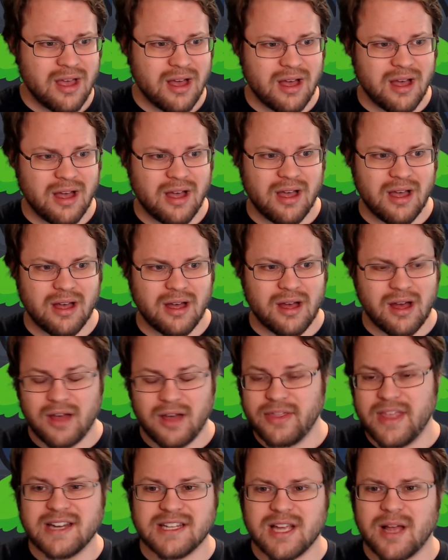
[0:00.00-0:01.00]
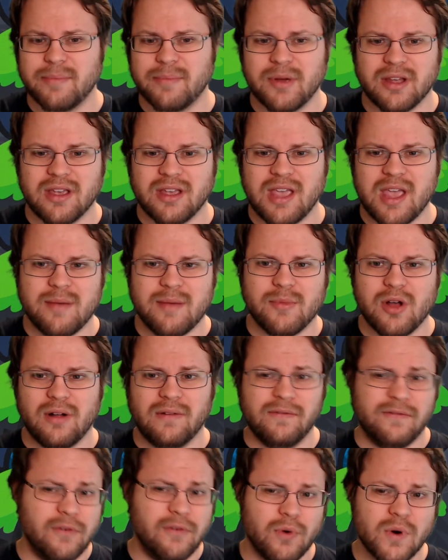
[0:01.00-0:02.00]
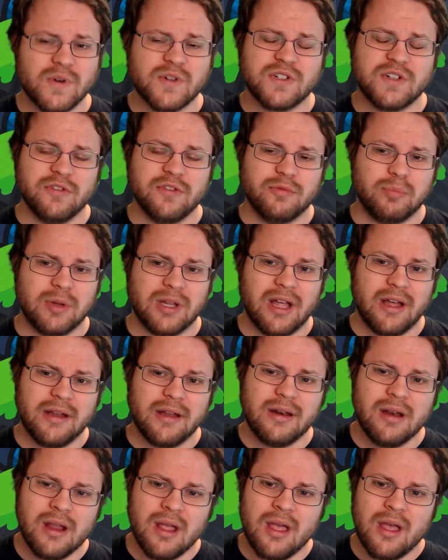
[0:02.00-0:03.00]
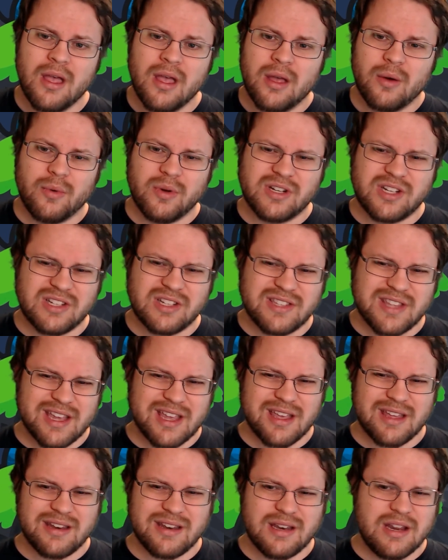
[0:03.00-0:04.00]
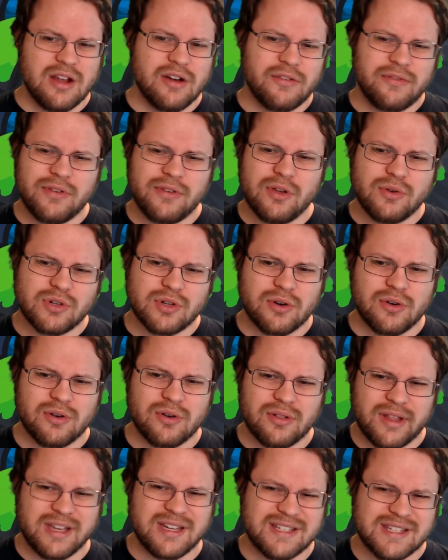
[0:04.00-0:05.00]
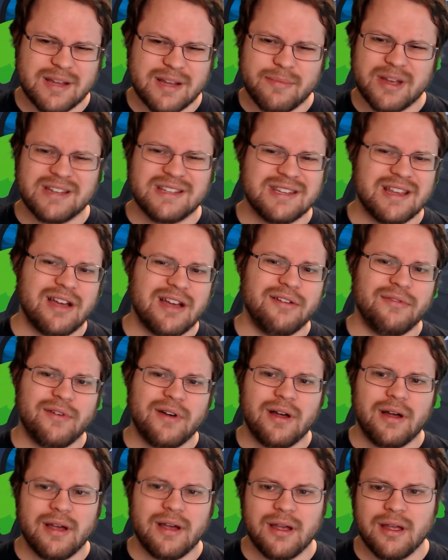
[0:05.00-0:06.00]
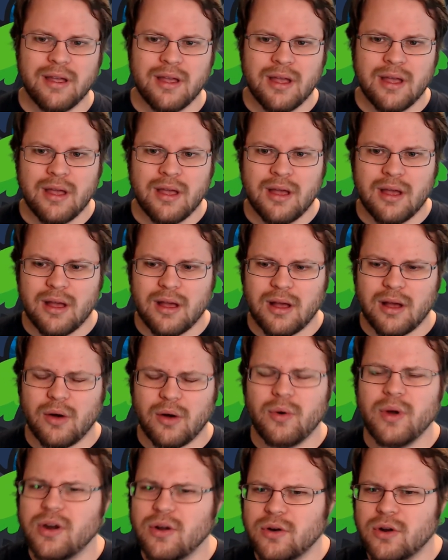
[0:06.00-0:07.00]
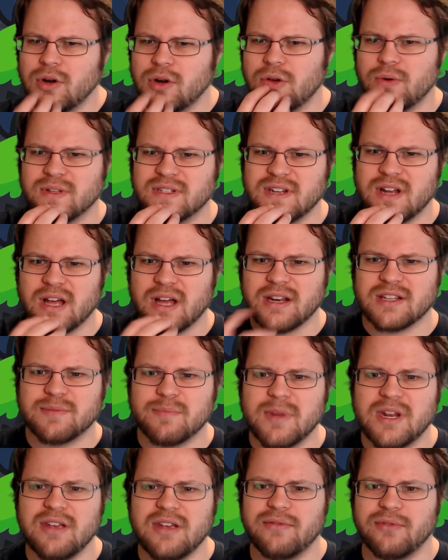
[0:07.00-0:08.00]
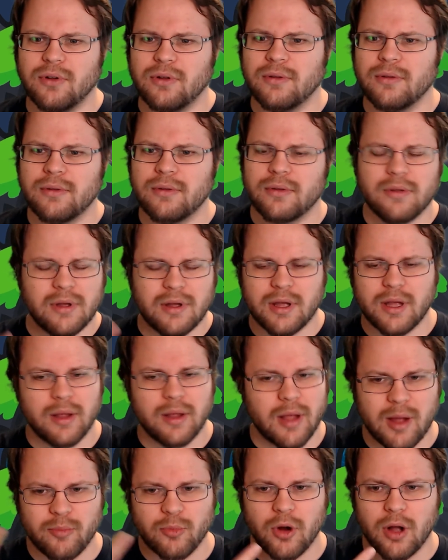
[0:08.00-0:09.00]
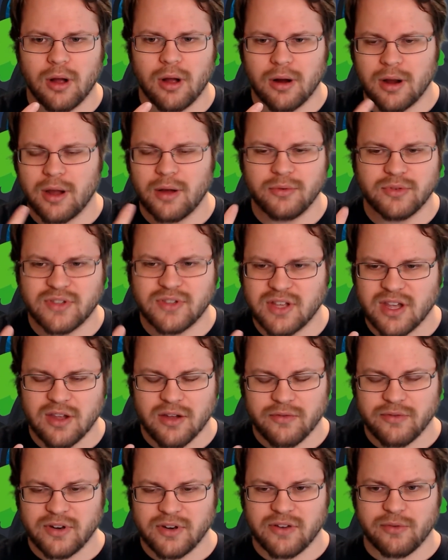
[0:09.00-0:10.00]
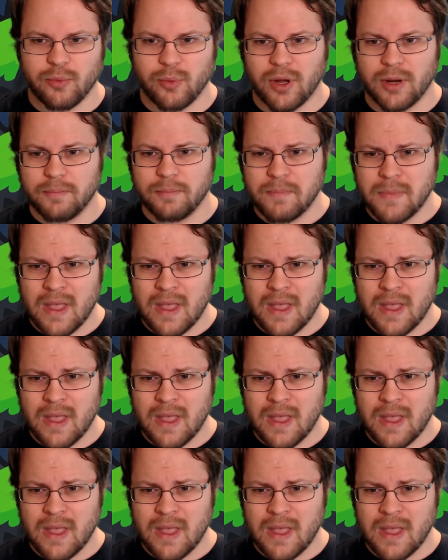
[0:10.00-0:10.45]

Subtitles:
On that topic, a game called Forged of Blood, which is like a near future, like semi-sci-fi. Wait, no, it's not. It's medieval. I'm wrong. I was thinking of a different one.